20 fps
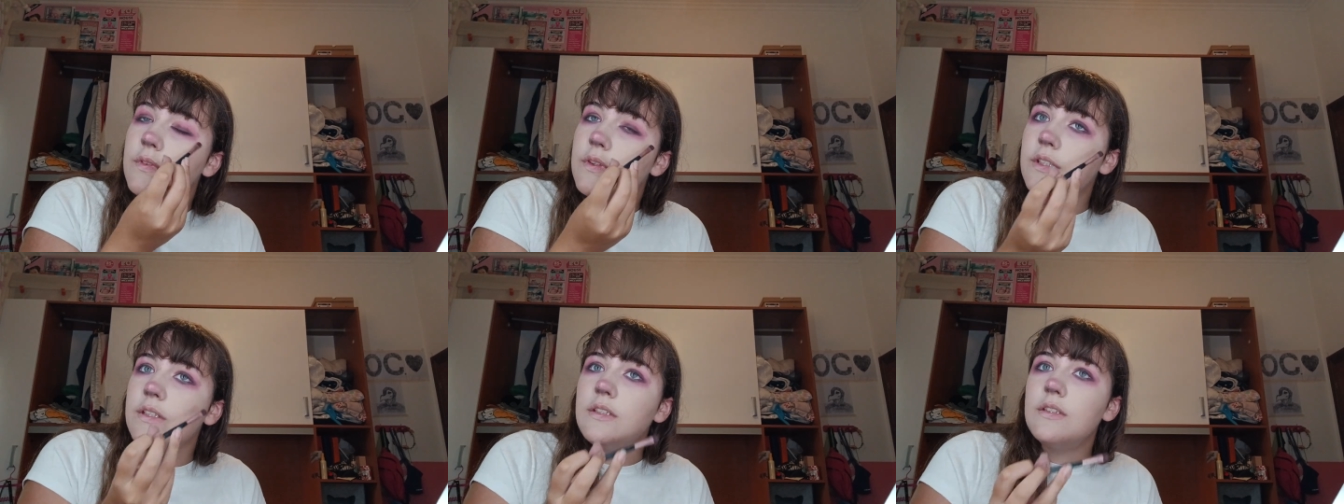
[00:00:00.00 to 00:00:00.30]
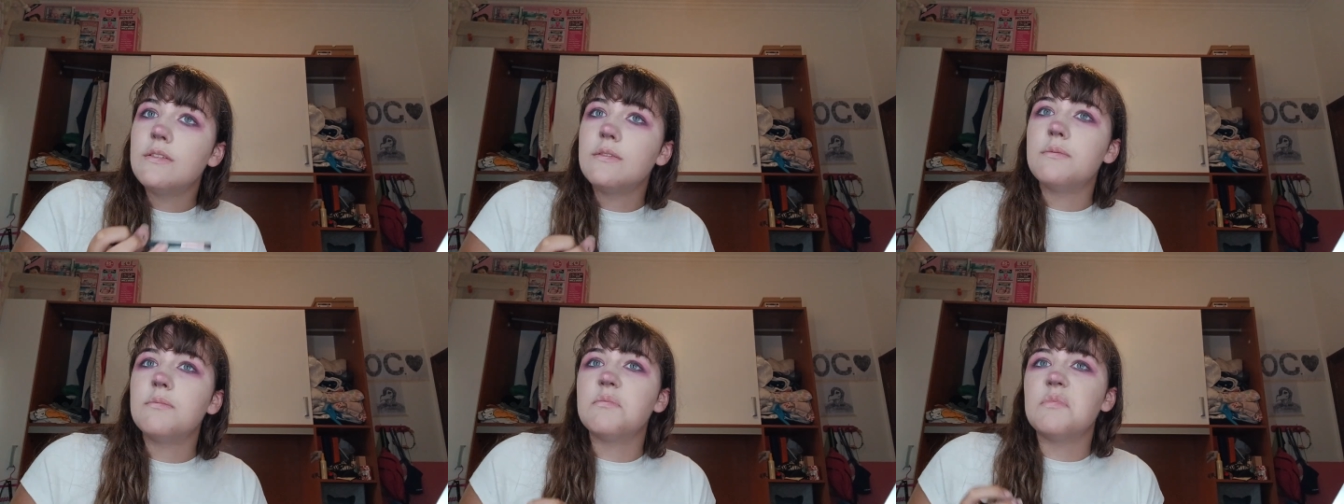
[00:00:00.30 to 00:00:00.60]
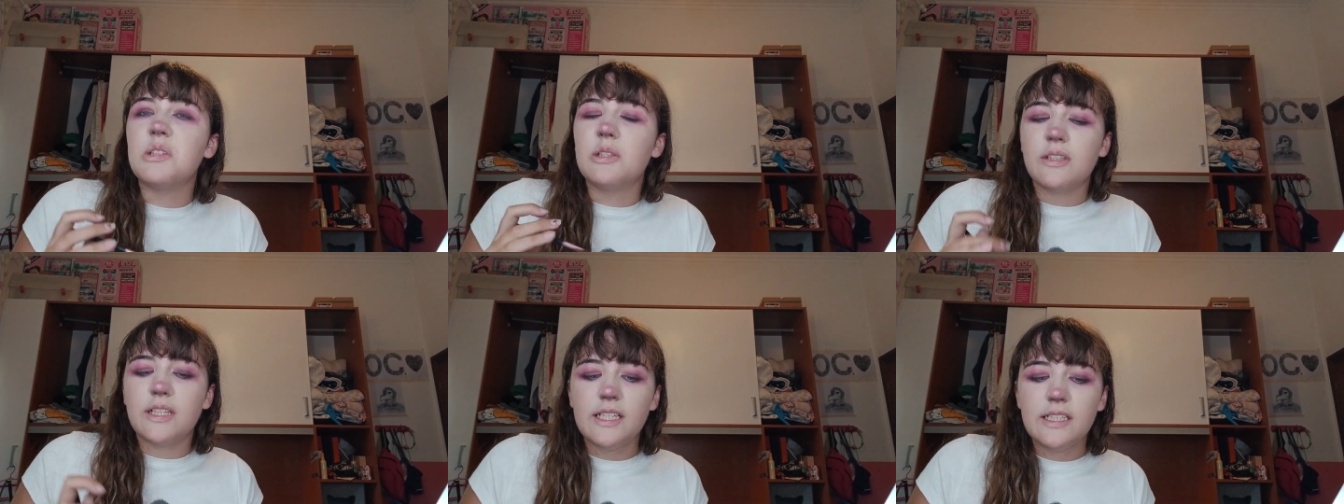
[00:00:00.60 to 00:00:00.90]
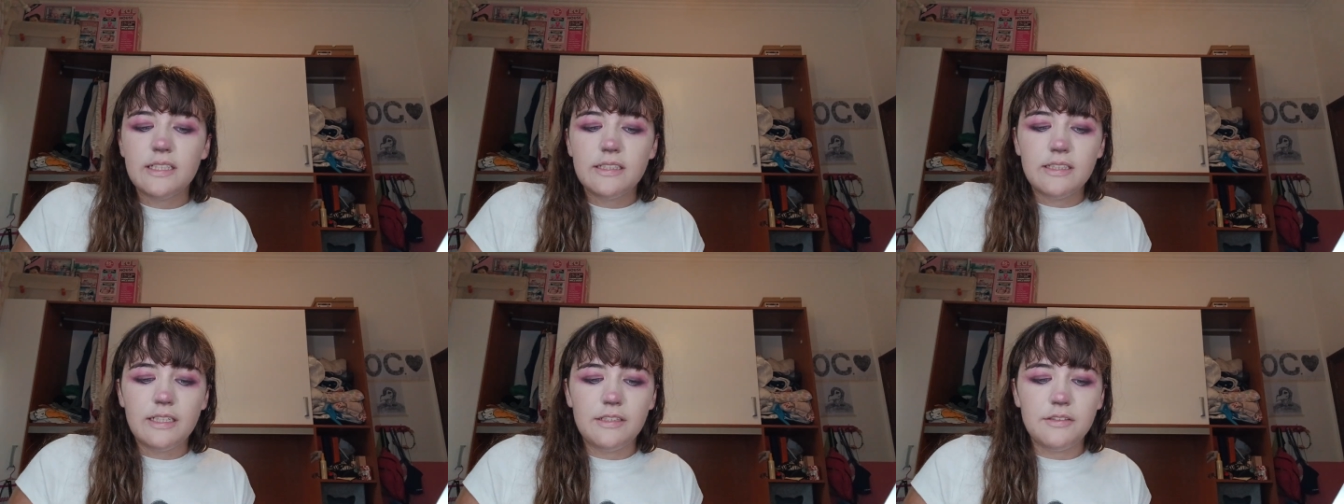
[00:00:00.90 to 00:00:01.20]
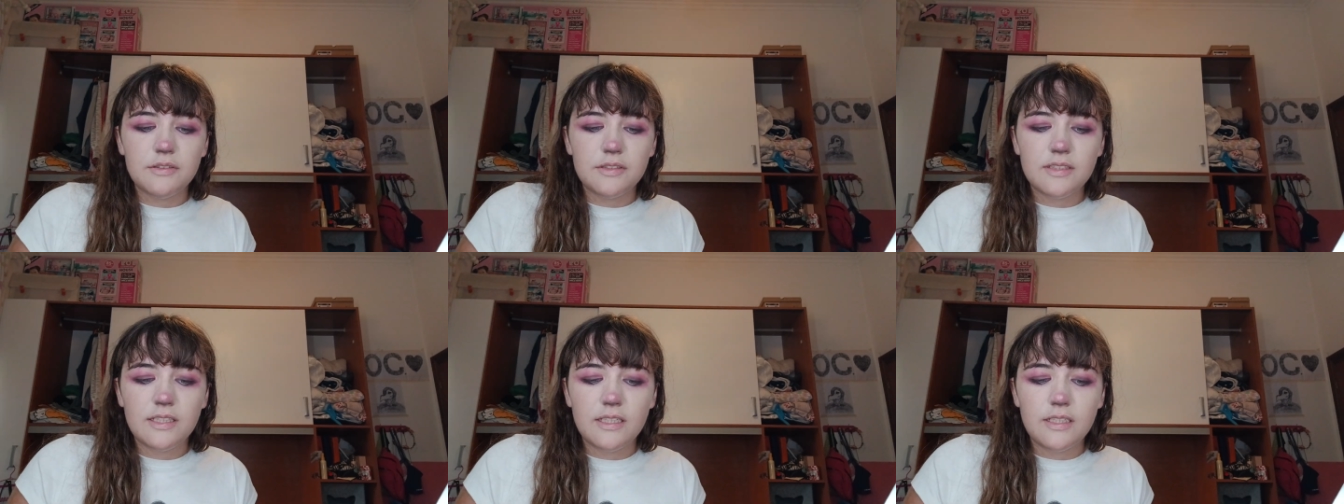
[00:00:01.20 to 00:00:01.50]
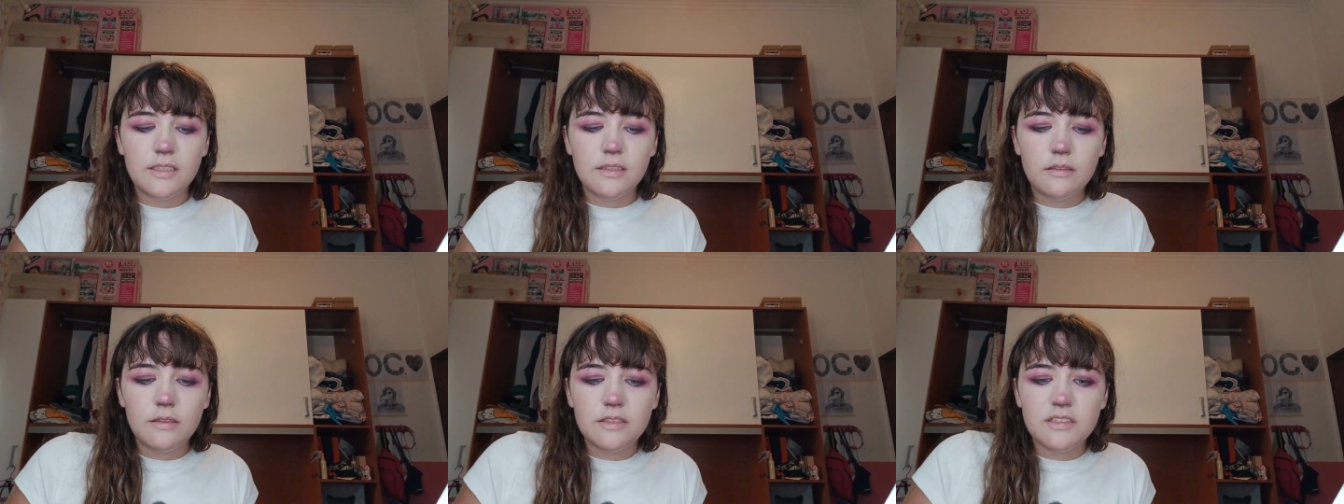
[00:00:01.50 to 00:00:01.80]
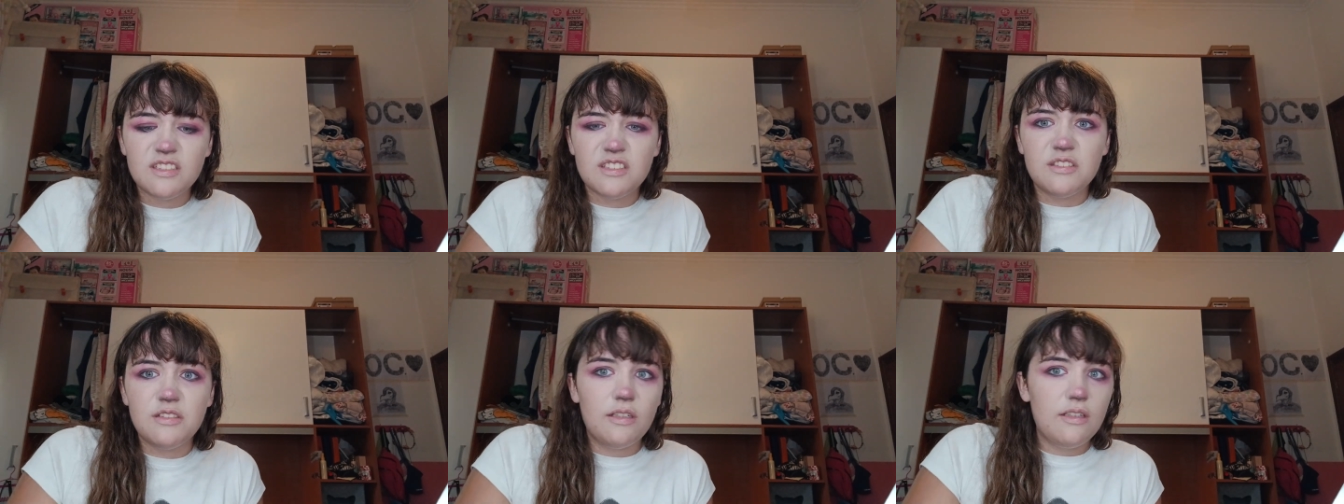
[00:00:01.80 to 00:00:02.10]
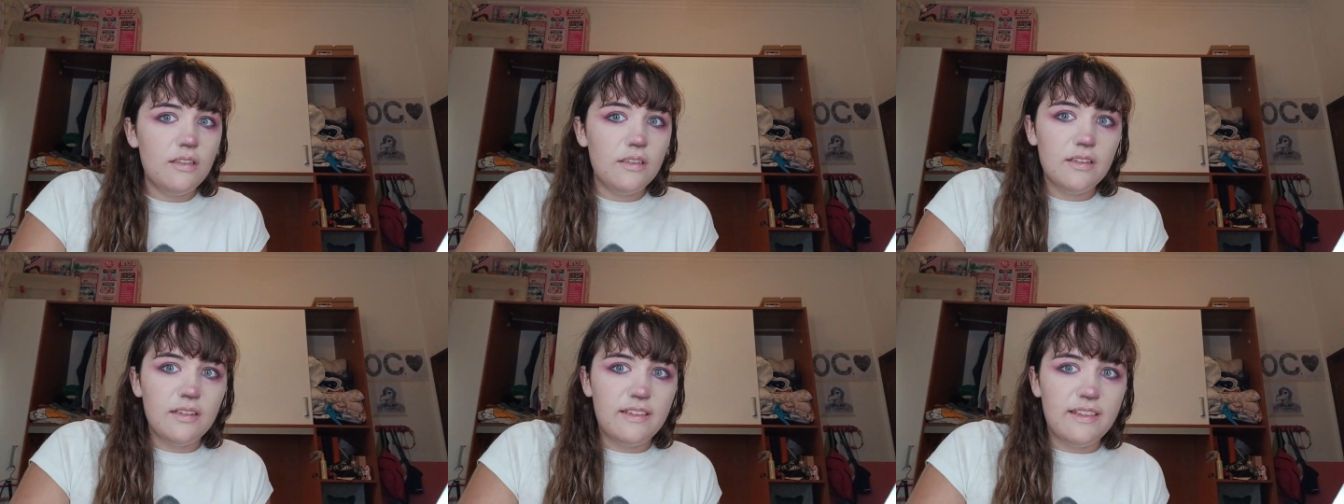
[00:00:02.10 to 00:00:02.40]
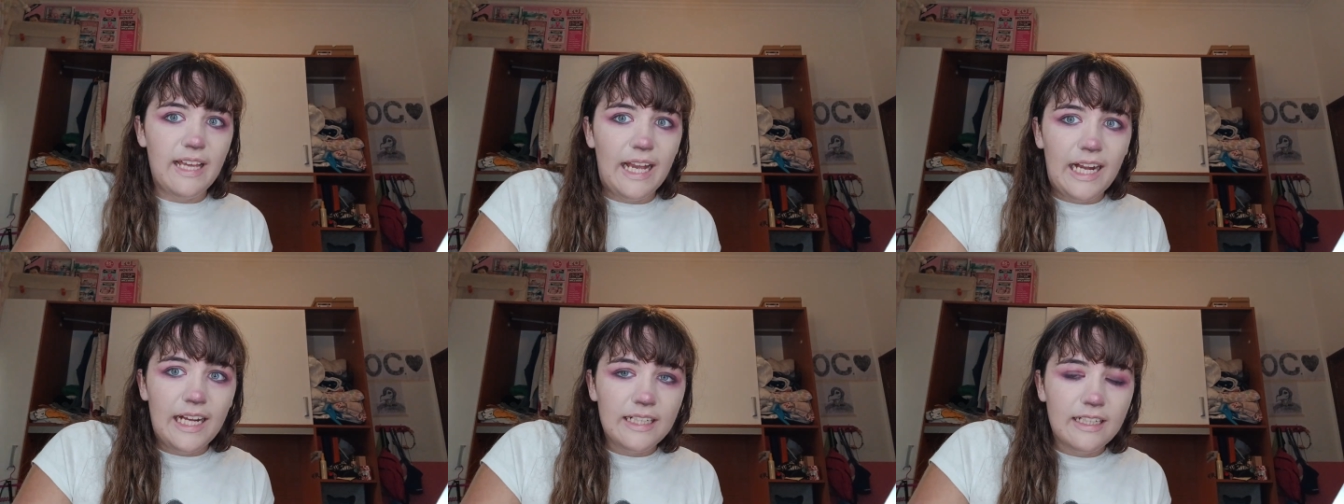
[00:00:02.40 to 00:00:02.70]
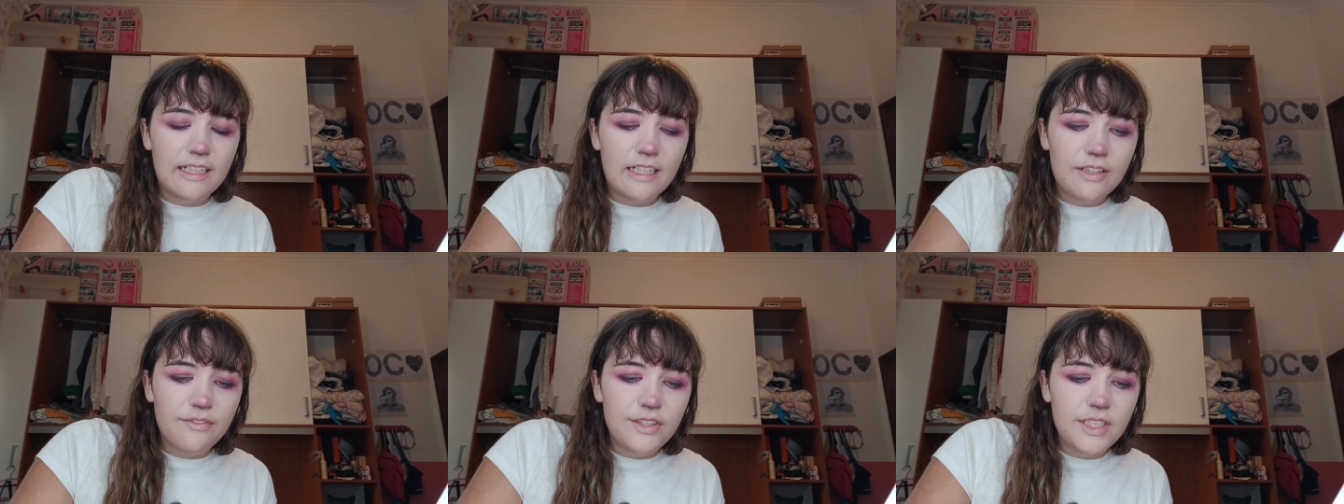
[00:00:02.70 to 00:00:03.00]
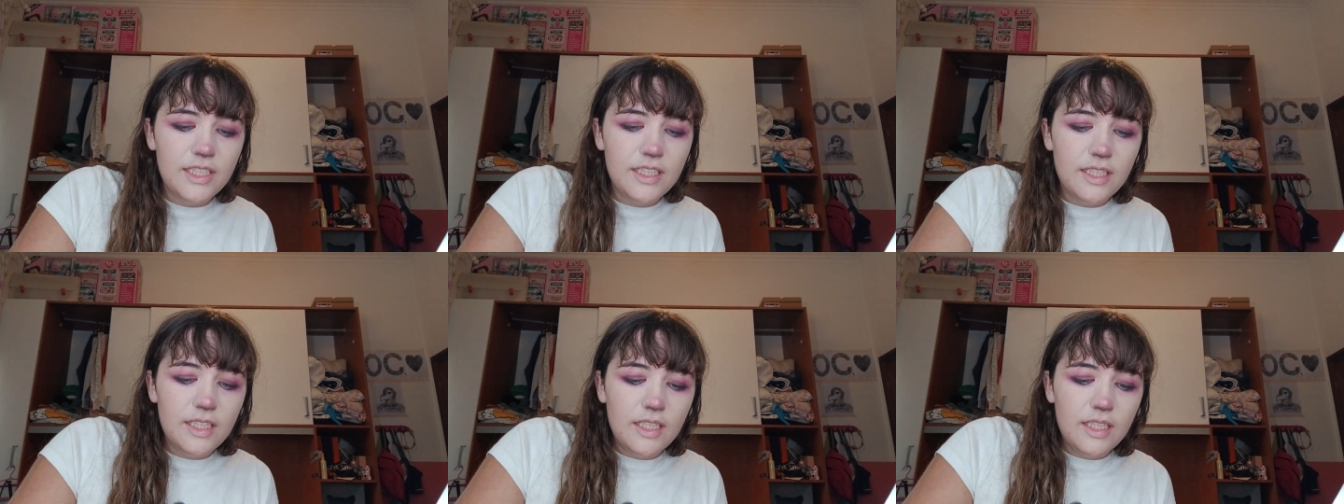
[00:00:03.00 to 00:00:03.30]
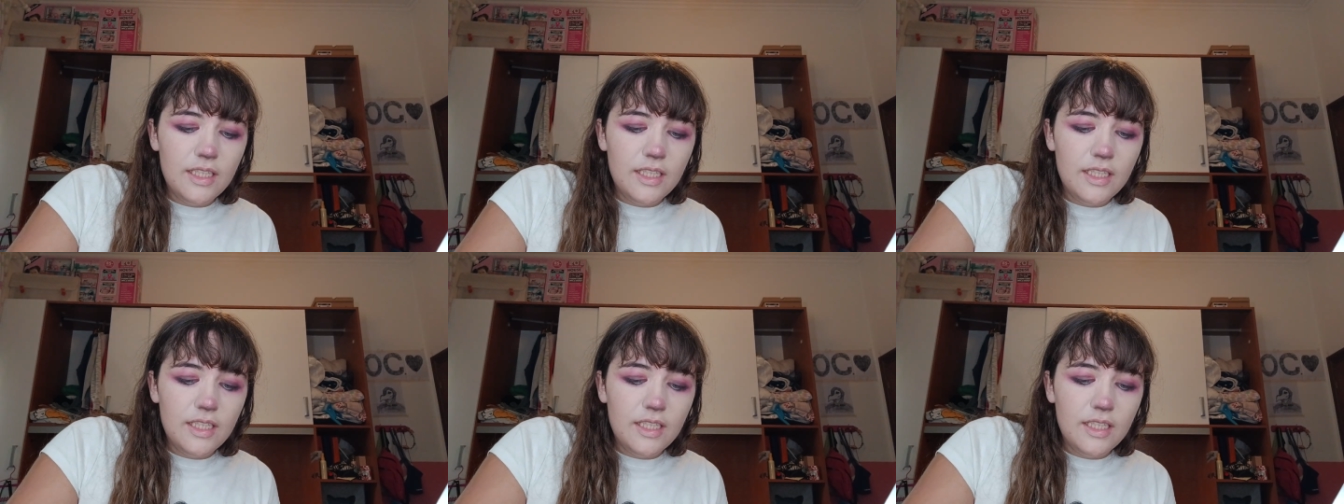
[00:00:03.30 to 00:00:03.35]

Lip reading: you look at it and you say, oh, it's not that heavy,